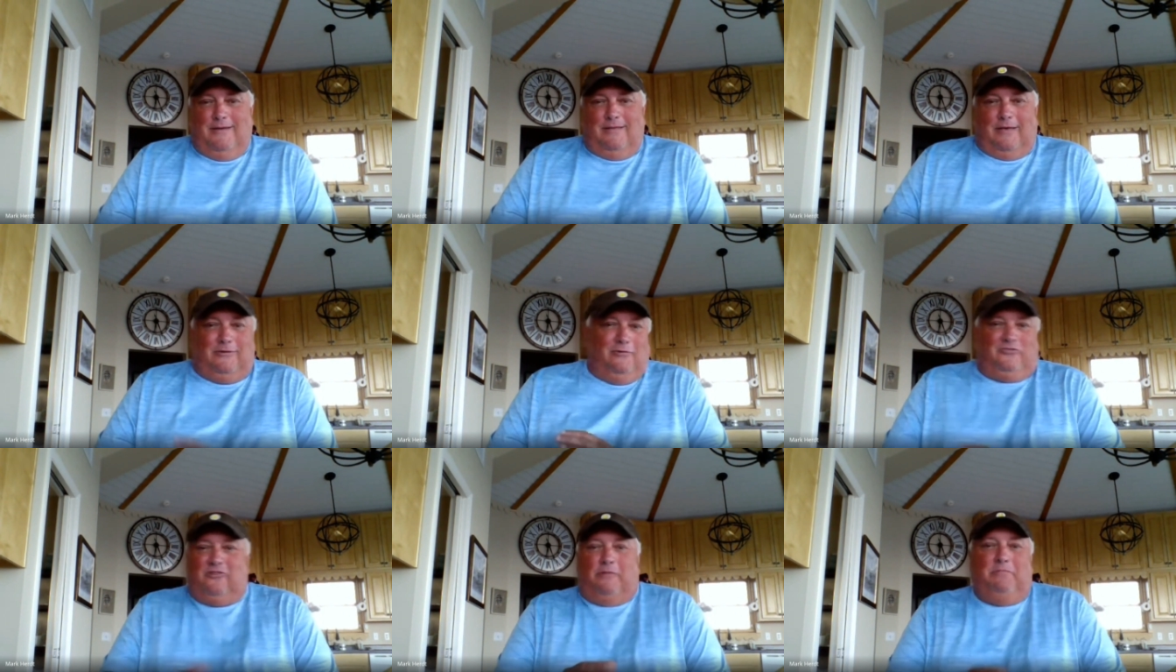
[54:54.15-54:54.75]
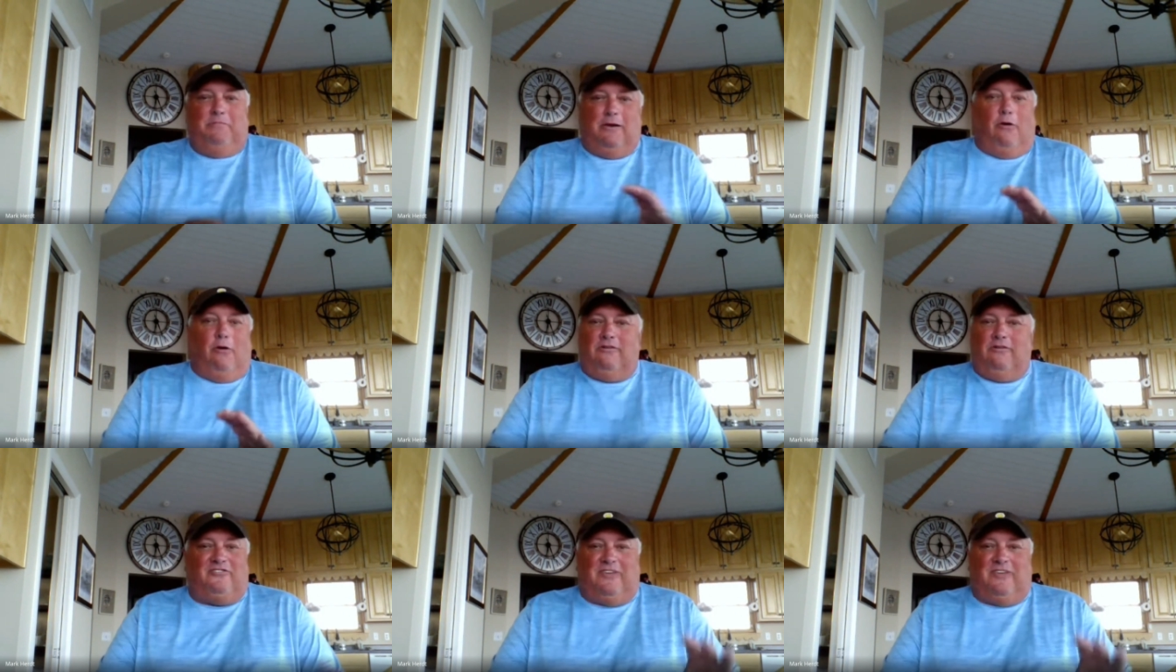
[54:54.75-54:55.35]
Like you yeah. shouldn't be
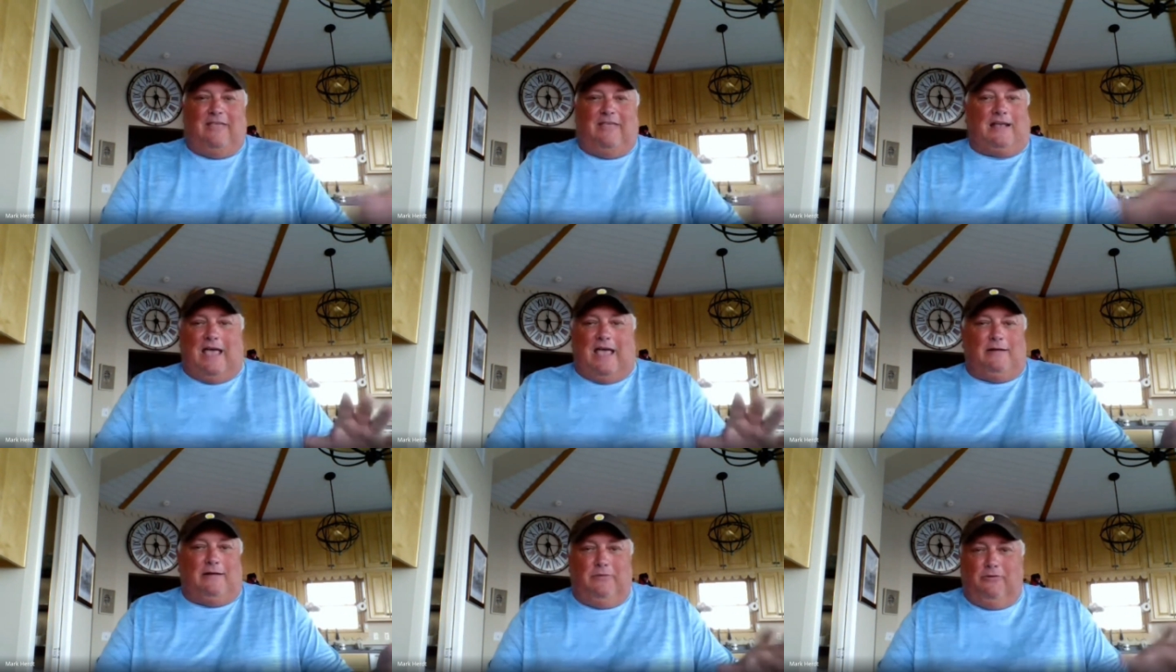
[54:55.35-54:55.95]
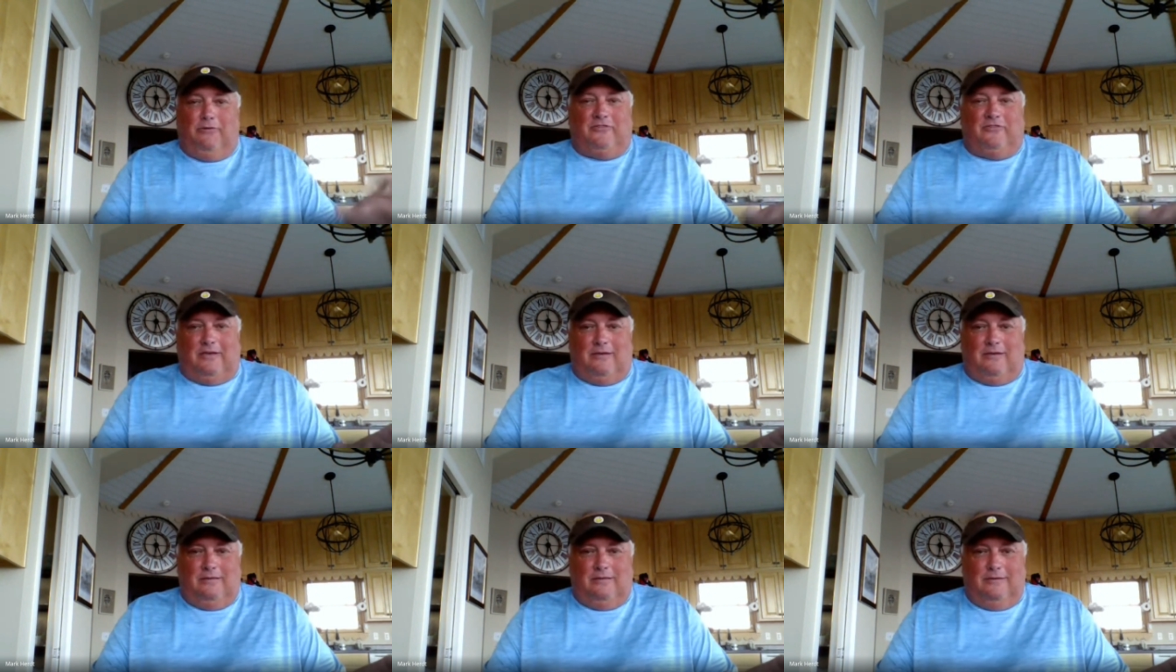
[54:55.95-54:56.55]
going to see that kind of
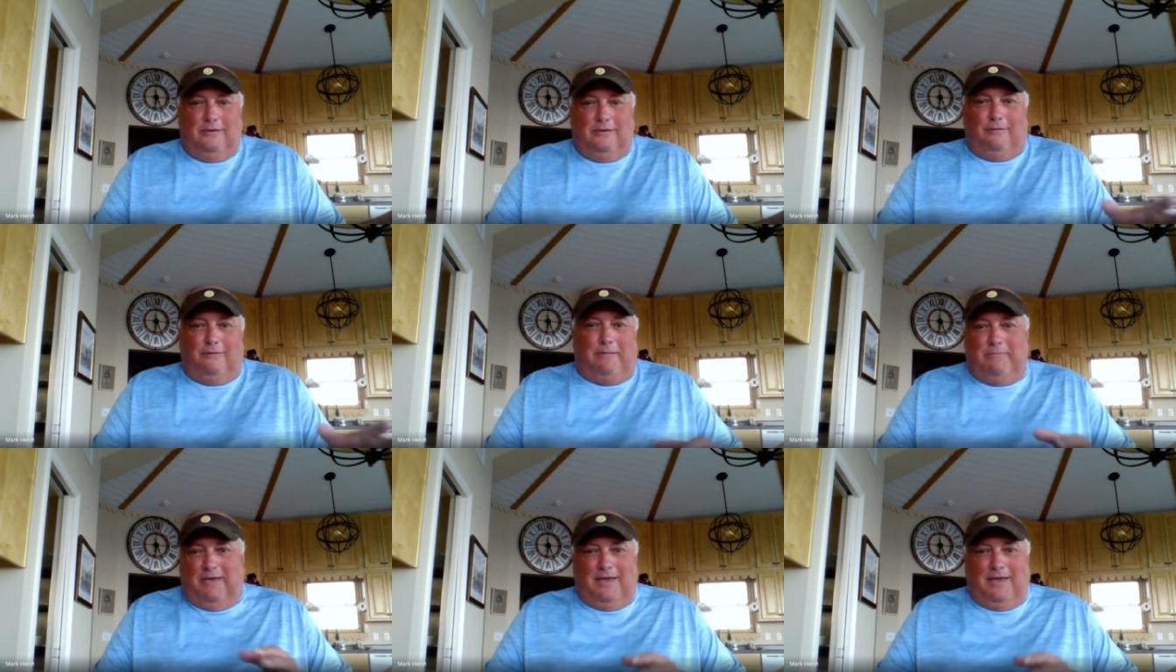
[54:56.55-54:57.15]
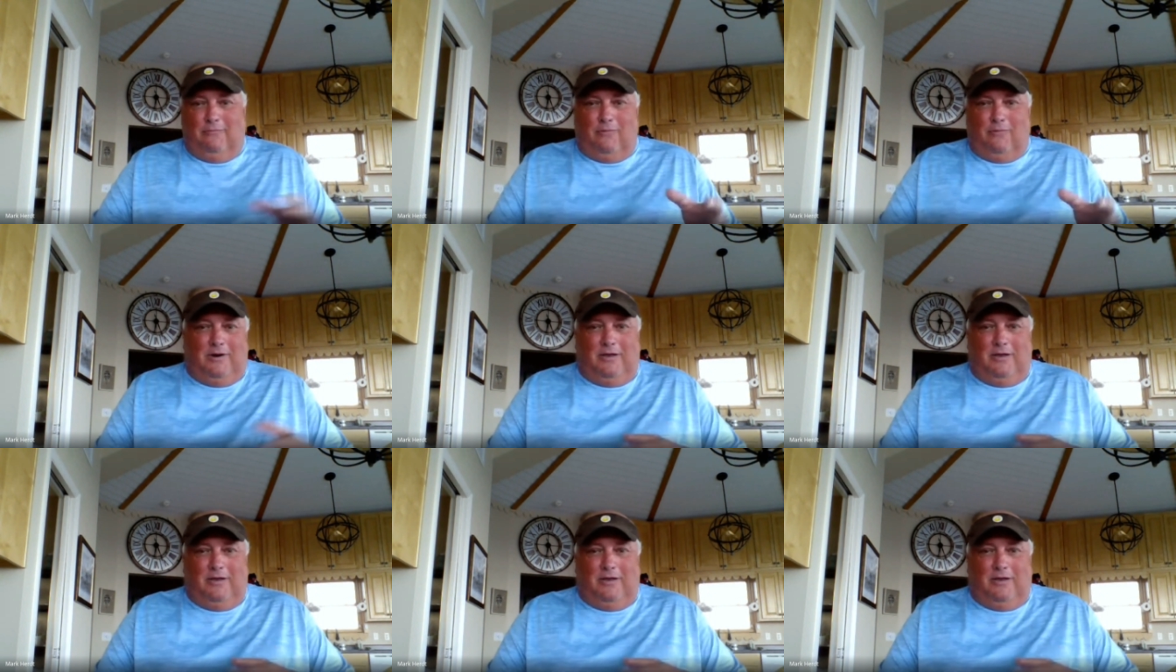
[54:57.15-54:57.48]
music. You know what I mean? What are you